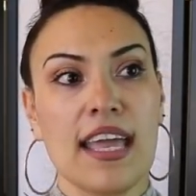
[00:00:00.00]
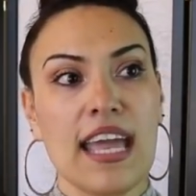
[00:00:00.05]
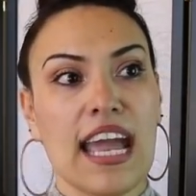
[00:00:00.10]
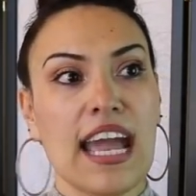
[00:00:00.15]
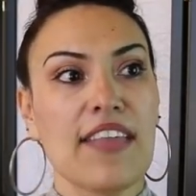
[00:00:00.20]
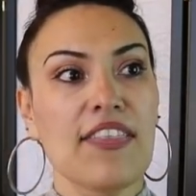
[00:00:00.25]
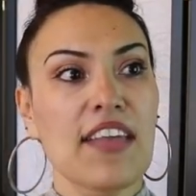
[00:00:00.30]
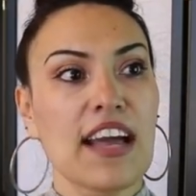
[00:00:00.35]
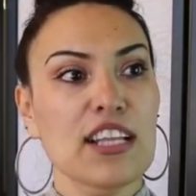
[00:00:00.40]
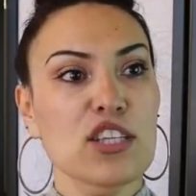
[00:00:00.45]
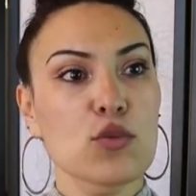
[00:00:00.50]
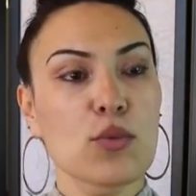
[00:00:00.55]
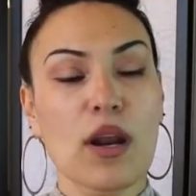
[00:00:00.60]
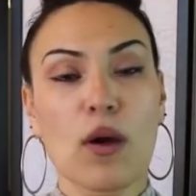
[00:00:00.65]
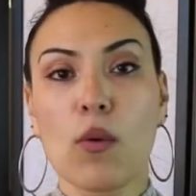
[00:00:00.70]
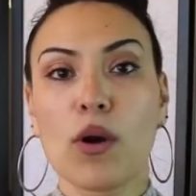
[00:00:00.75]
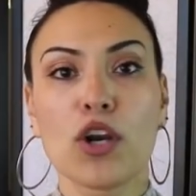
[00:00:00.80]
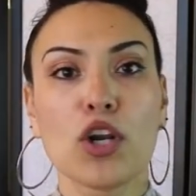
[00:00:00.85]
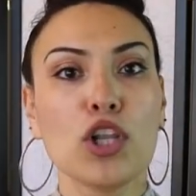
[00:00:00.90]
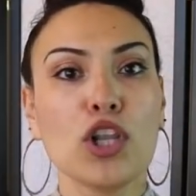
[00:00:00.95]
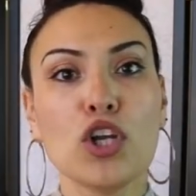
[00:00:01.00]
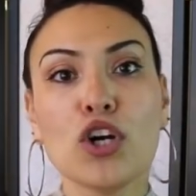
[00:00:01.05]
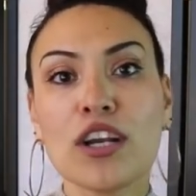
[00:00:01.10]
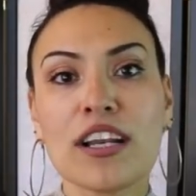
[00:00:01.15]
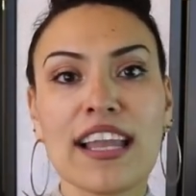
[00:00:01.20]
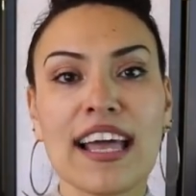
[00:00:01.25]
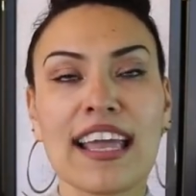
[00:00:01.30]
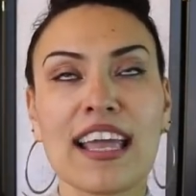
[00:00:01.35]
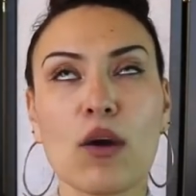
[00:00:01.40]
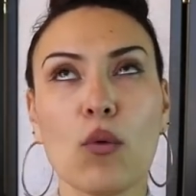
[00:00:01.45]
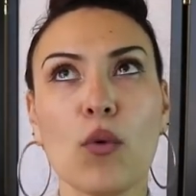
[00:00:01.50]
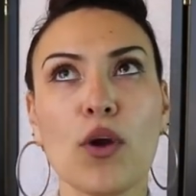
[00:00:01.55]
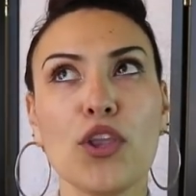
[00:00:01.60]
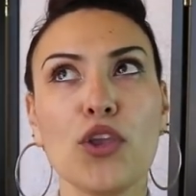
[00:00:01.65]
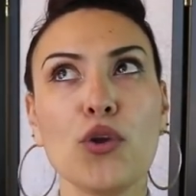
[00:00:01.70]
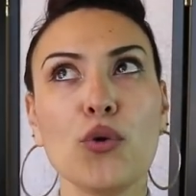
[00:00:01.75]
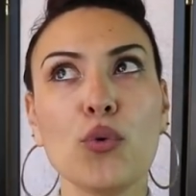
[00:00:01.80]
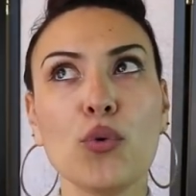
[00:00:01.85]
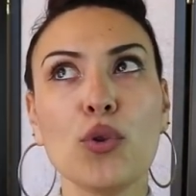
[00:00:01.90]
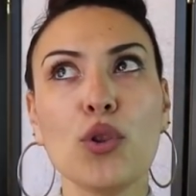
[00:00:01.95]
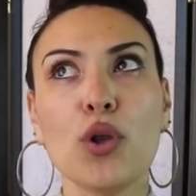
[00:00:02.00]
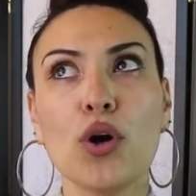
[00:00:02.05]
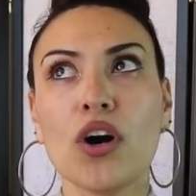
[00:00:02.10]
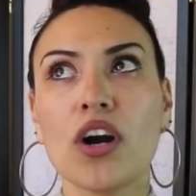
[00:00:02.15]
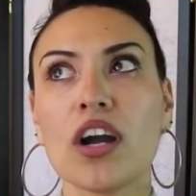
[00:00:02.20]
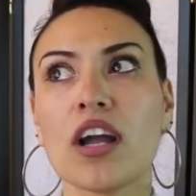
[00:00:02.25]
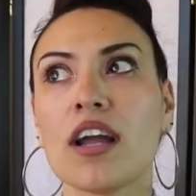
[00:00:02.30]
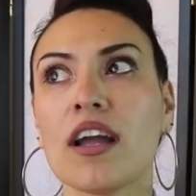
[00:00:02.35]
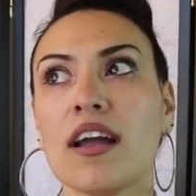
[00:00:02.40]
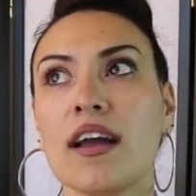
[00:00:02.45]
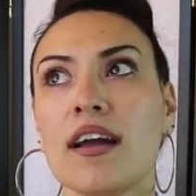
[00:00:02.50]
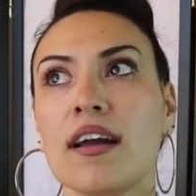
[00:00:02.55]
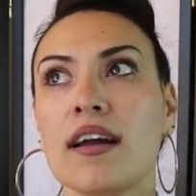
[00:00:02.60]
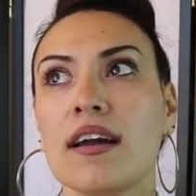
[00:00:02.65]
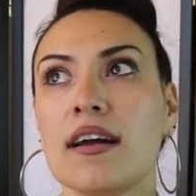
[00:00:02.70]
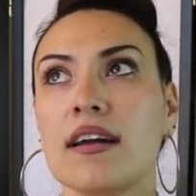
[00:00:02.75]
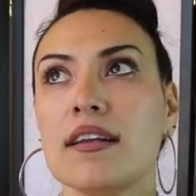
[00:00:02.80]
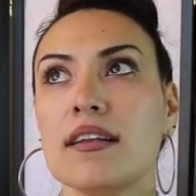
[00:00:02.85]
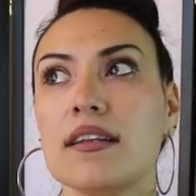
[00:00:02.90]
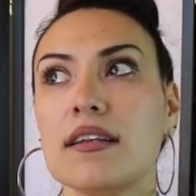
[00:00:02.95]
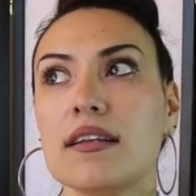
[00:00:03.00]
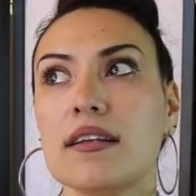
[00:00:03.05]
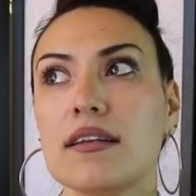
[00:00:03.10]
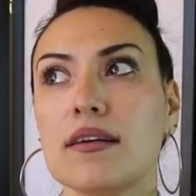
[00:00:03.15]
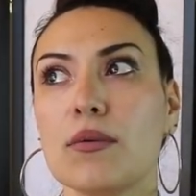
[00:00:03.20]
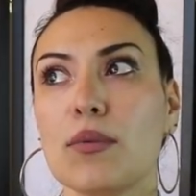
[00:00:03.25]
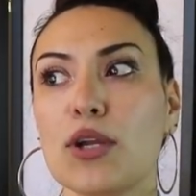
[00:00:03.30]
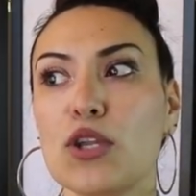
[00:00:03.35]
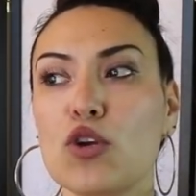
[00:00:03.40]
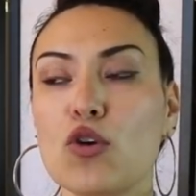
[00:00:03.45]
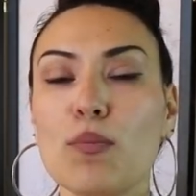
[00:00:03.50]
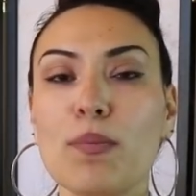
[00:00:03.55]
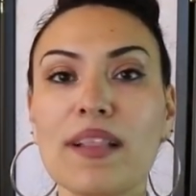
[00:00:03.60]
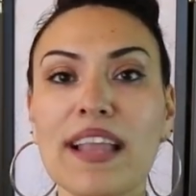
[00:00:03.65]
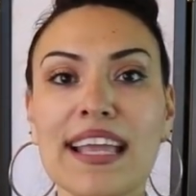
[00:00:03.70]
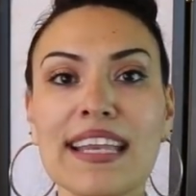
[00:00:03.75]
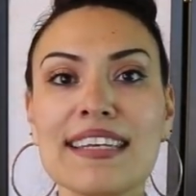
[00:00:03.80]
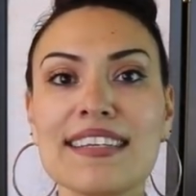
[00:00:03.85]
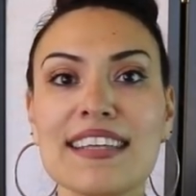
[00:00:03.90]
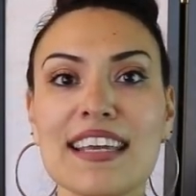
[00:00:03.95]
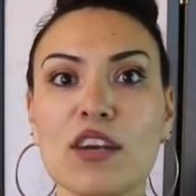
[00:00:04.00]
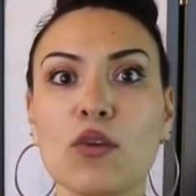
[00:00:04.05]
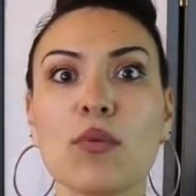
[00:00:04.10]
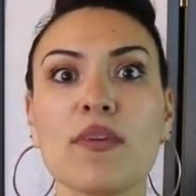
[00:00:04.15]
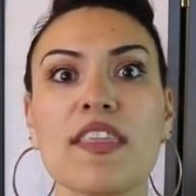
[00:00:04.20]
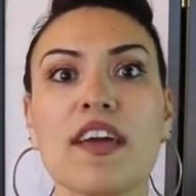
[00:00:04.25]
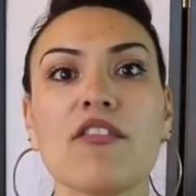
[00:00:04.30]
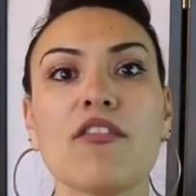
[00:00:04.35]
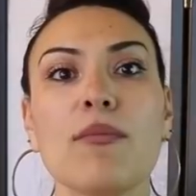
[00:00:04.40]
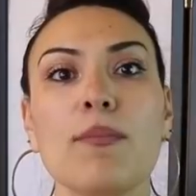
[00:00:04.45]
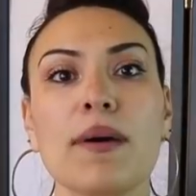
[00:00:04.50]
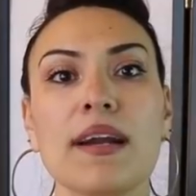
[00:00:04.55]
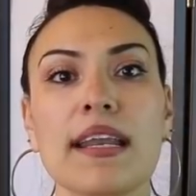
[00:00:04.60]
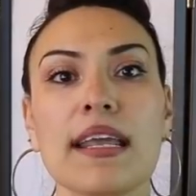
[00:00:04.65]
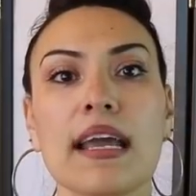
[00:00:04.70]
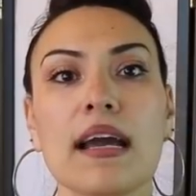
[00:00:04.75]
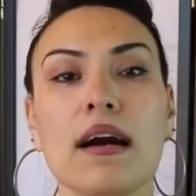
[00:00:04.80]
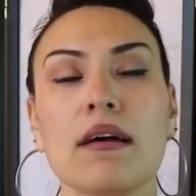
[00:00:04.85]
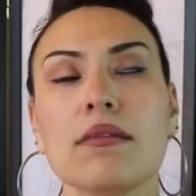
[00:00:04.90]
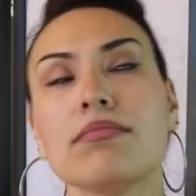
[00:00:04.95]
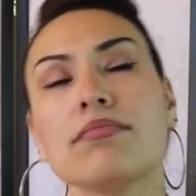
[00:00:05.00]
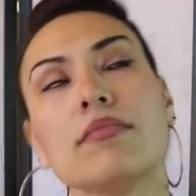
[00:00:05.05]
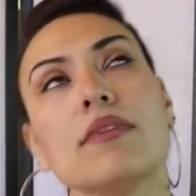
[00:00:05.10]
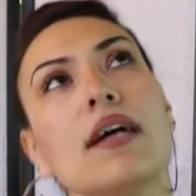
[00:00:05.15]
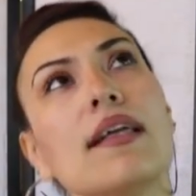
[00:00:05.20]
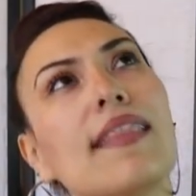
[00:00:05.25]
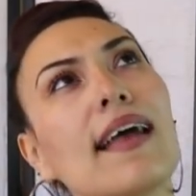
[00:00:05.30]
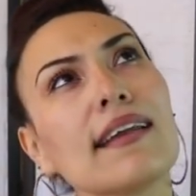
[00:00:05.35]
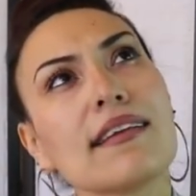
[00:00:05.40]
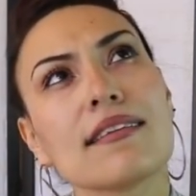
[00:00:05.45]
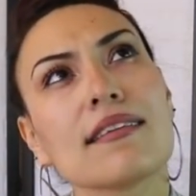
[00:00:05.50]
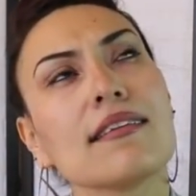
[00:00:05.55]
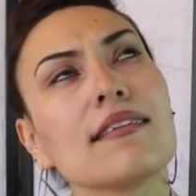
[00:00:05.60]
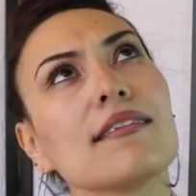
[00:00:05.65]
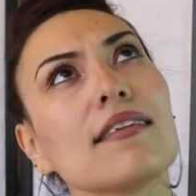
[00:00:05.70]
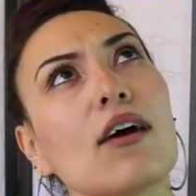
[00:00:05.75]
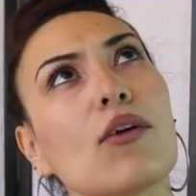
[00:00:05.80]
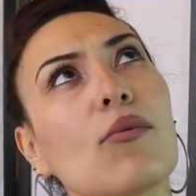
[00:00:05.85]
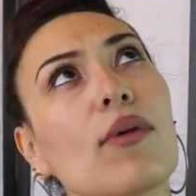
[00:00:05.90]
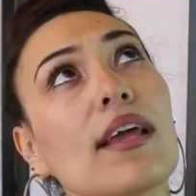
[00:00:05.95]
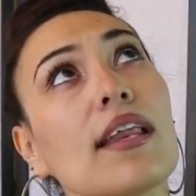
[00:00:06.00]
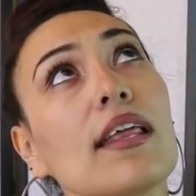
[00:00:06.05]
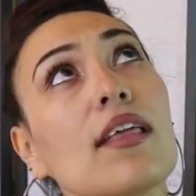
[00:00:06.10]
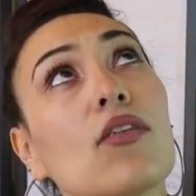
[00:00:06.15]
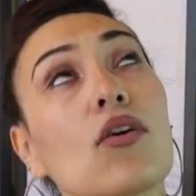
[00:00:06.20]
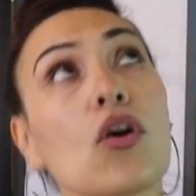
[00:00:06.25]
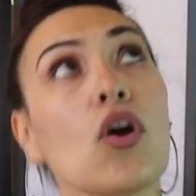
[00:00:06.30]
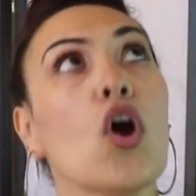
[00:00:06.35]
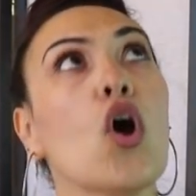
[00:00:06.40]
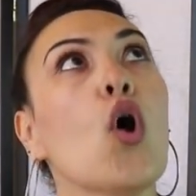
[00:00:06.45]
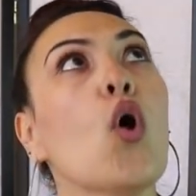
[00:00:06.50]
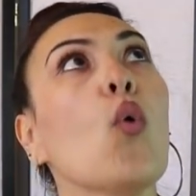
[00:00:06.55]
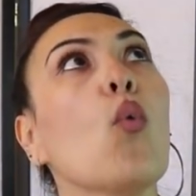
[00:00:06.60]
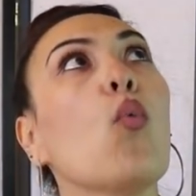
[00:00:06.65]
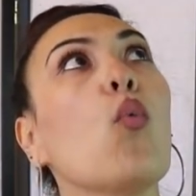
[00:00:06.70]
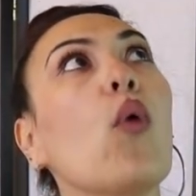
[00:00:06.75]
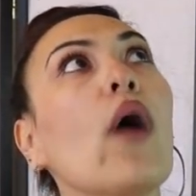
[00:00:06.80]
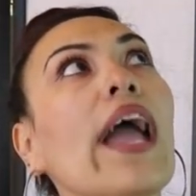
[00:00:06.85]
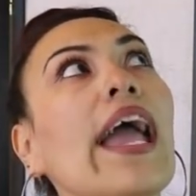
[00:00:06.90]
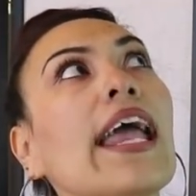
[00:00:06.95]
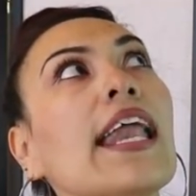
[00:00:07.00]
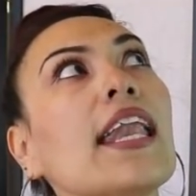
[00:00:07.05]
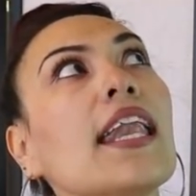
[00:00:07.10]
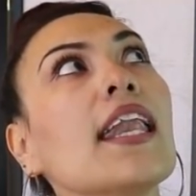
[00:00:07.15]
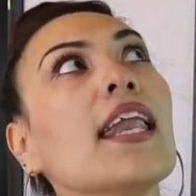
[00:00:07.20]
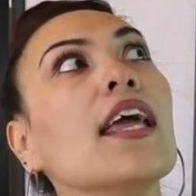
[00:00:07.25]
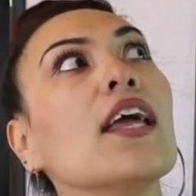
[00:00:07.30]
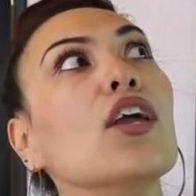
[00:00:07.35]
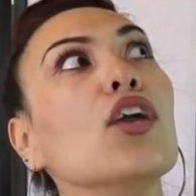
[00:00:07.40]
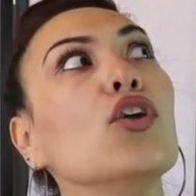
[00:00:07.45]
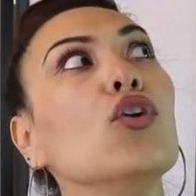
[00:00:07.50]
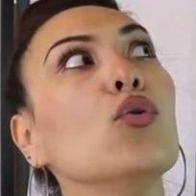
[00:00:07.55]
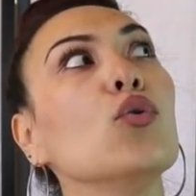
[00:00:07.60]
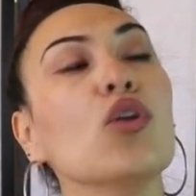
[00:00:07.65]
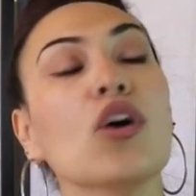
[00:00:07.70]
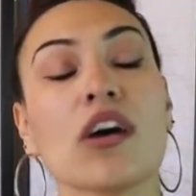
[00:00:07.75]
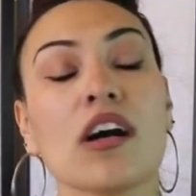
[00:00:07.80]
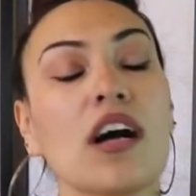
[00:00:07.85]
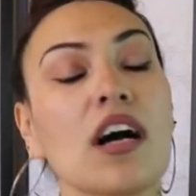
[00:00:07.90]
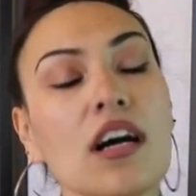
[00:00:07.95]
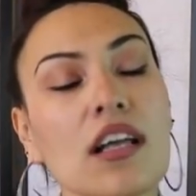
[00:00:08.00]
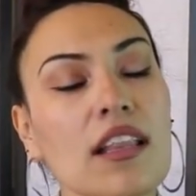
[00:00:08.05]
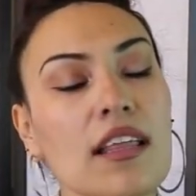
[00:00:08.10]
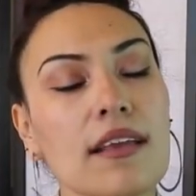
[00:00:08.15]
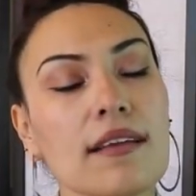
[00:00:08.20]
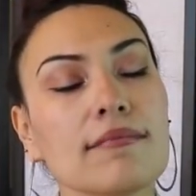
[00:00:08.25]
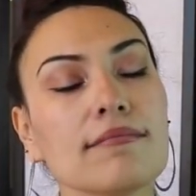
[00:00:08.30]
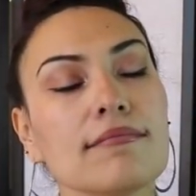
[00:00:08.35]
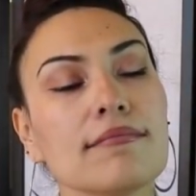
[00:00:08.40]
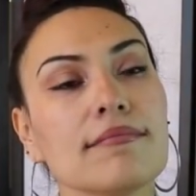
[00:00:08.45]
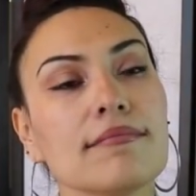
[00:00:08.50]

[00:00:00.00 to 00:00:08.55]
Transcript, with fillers: And that's what I want to look like. When you look, when you blend in with everybody, ugh, that doesn't sound right either. When you look ugly,